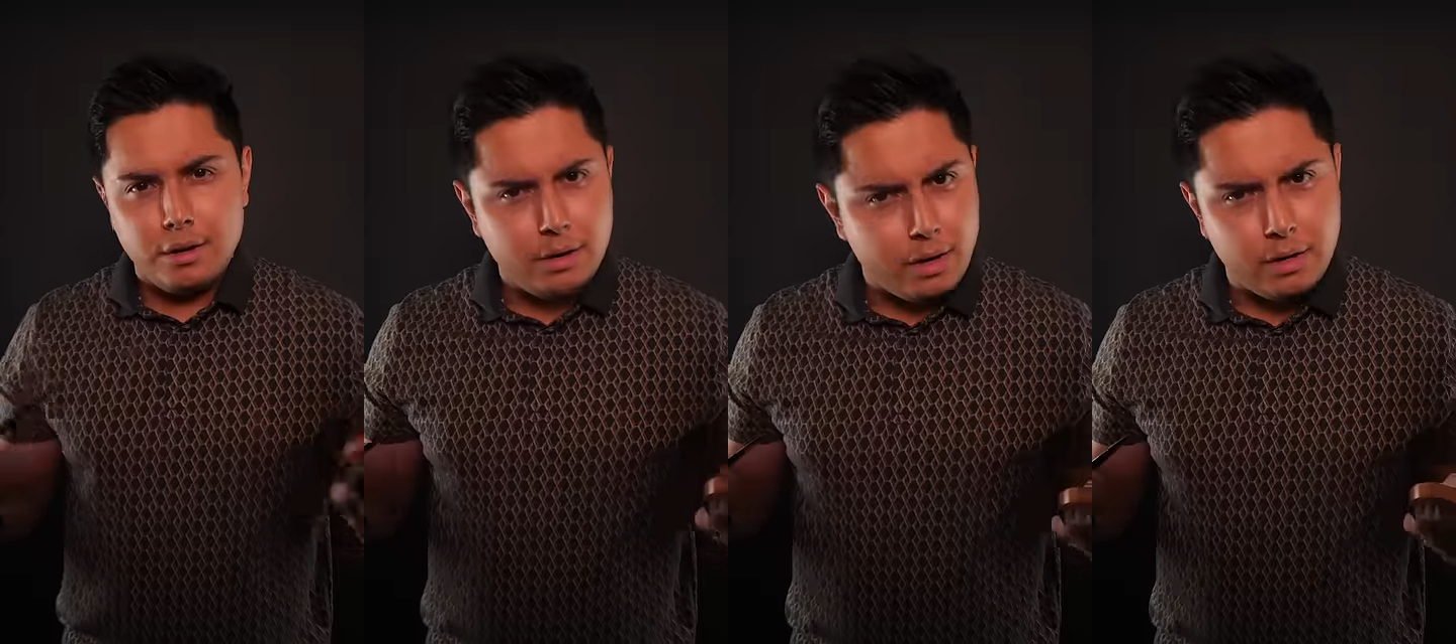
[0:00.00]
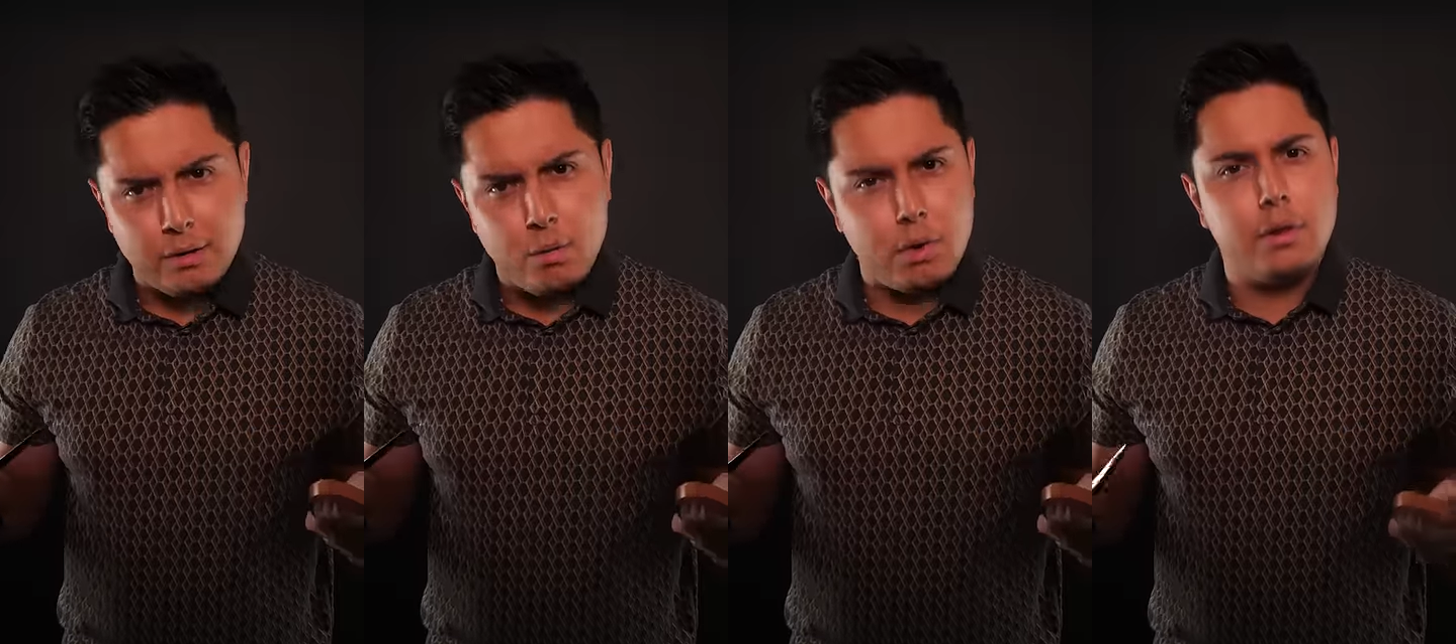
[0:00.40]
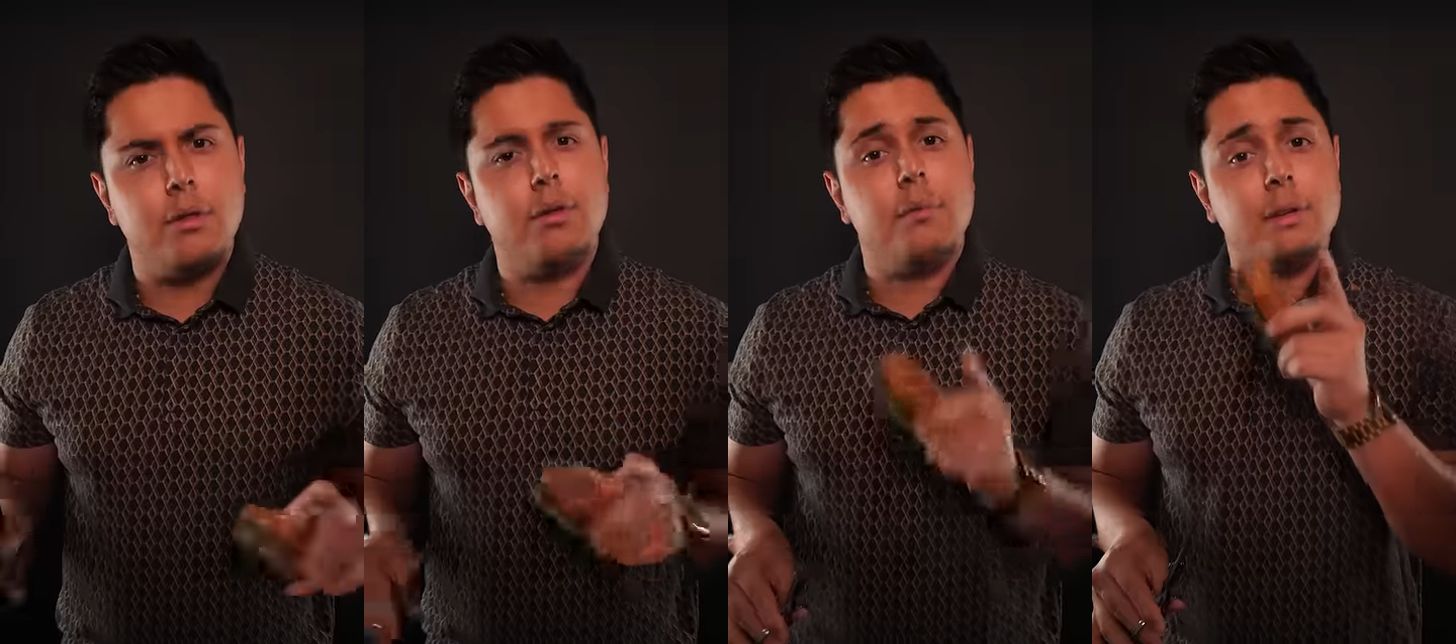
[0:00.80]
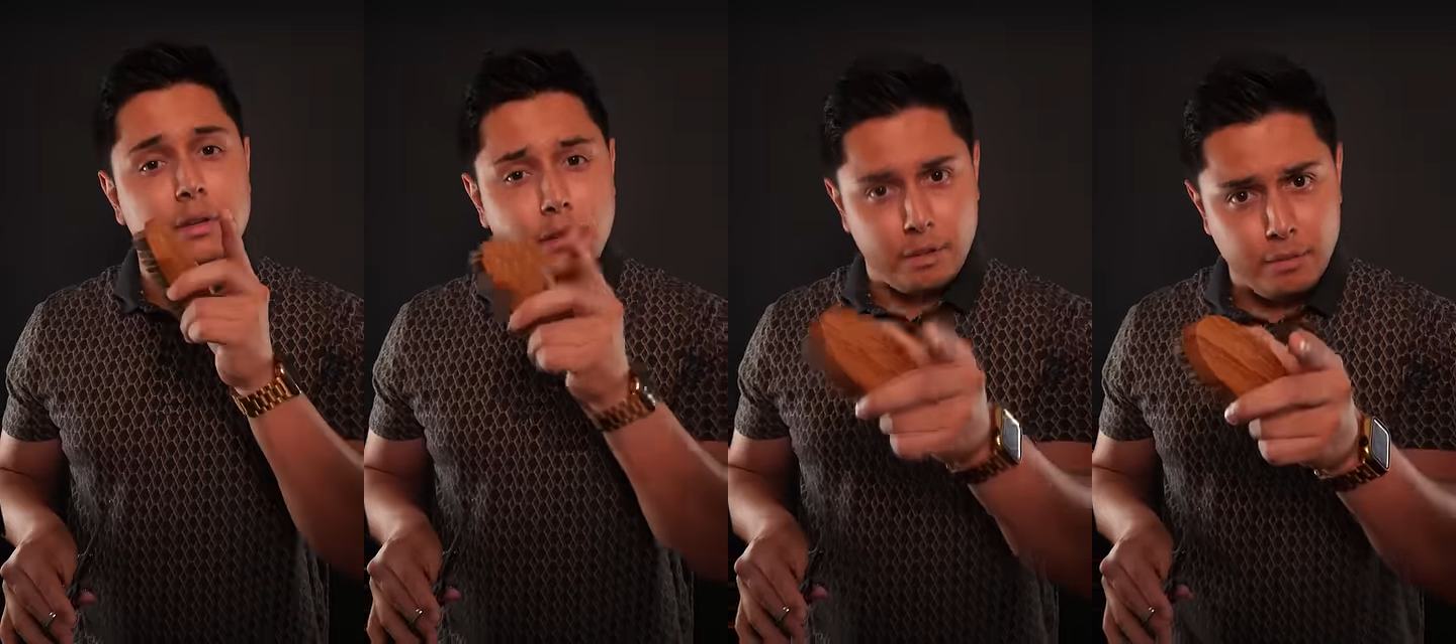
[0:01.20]
Not to worry though, I'm gonna
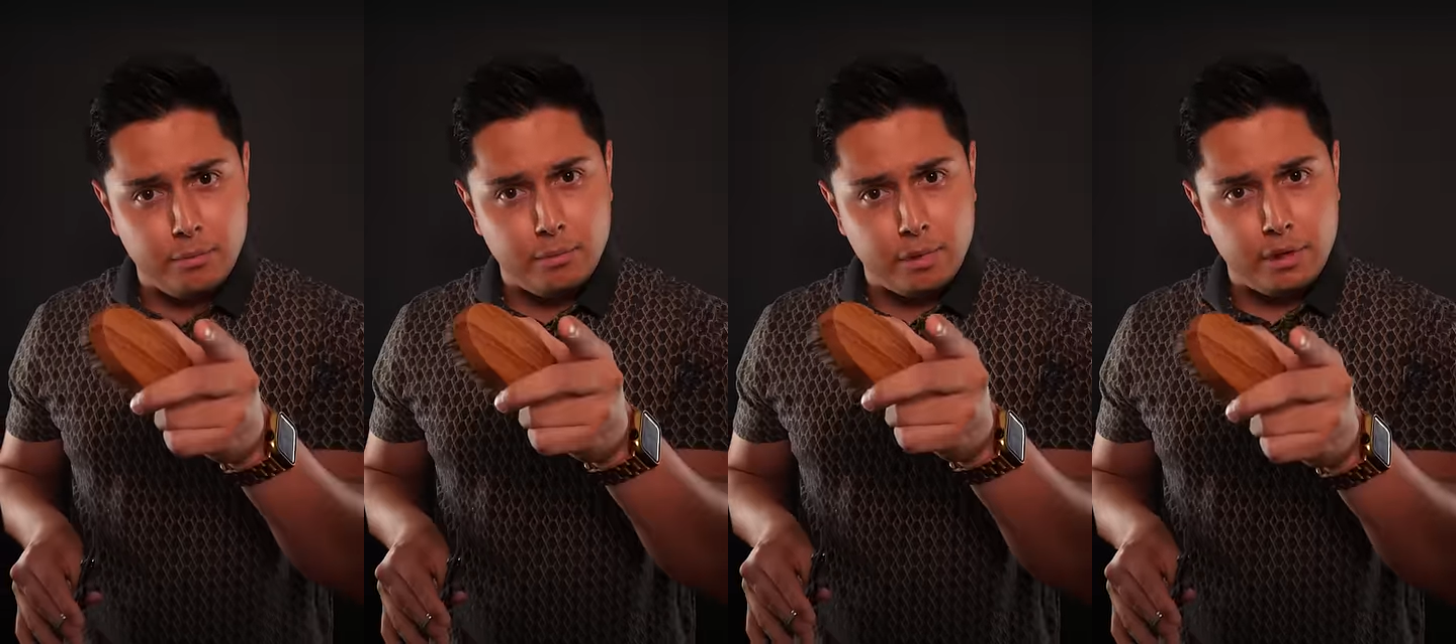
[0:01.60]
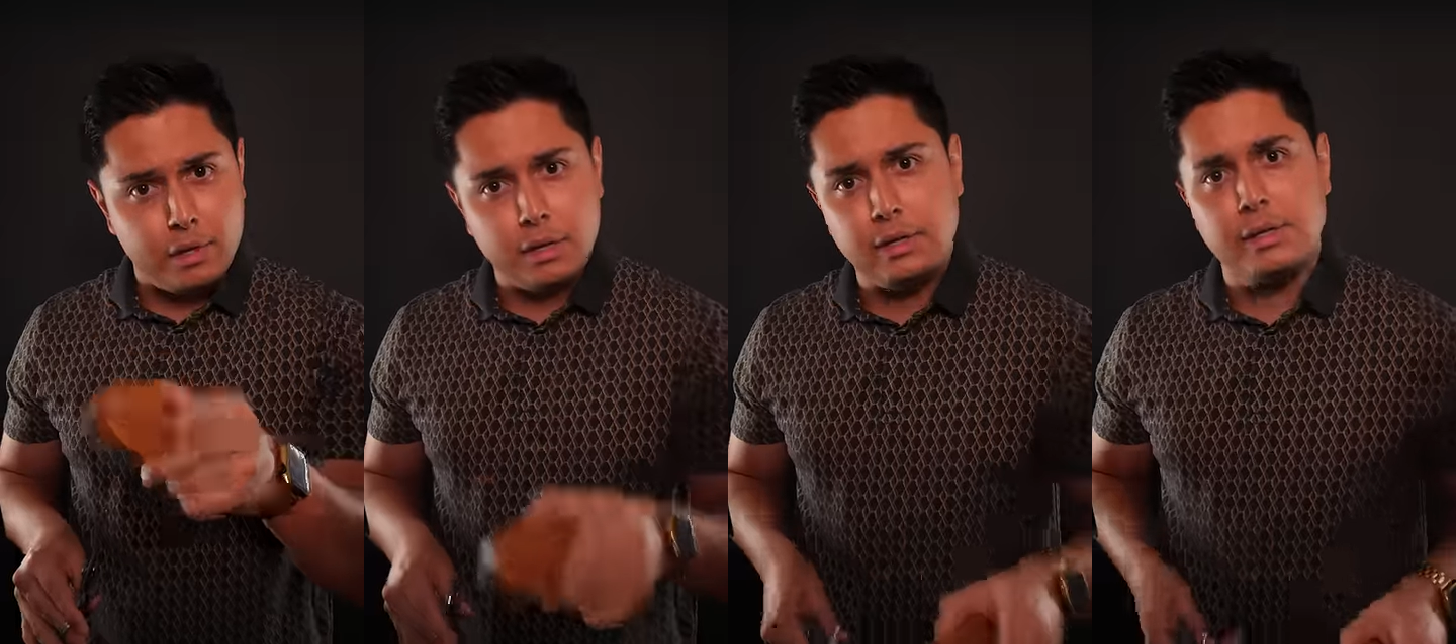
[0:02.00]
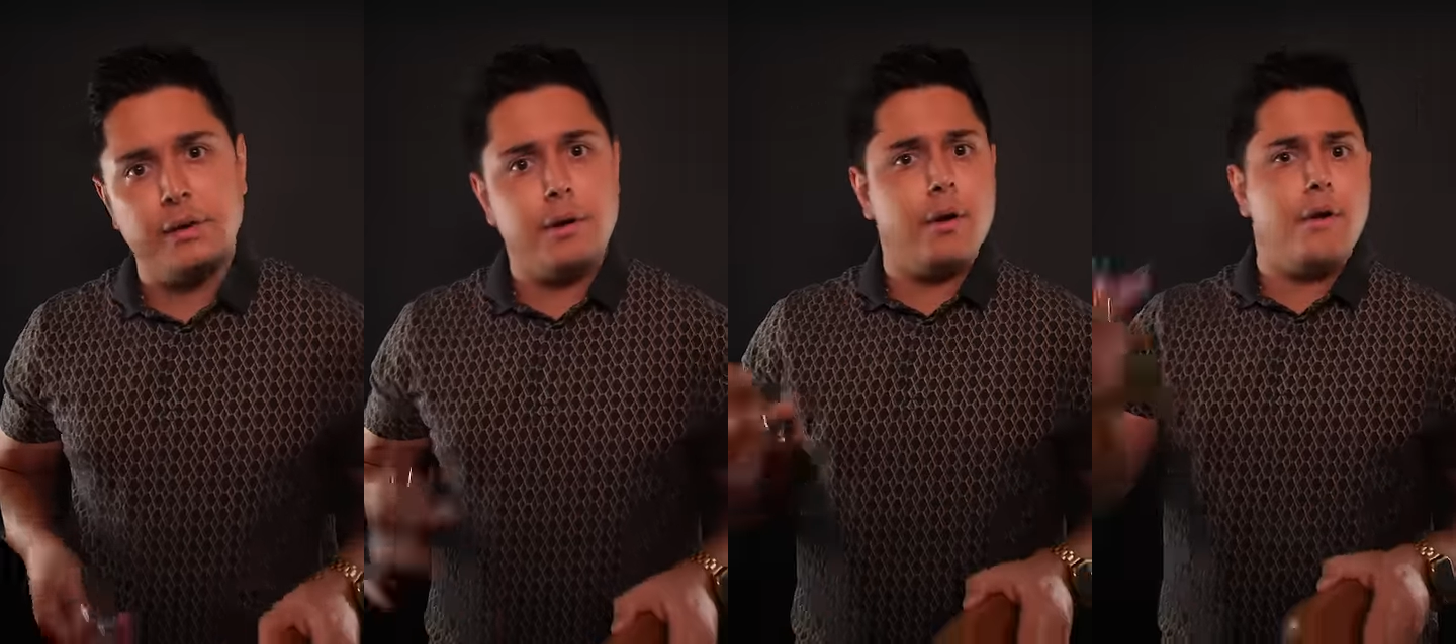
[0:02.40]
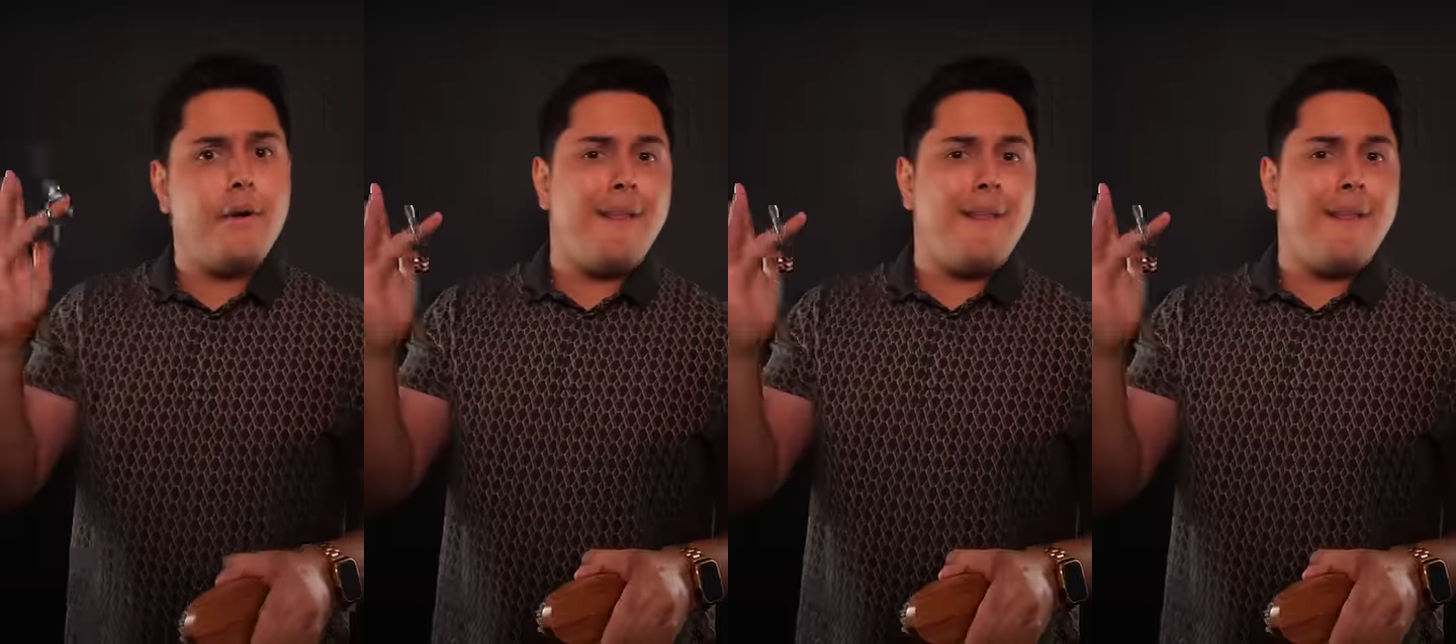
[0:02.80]
take you from looking like a zero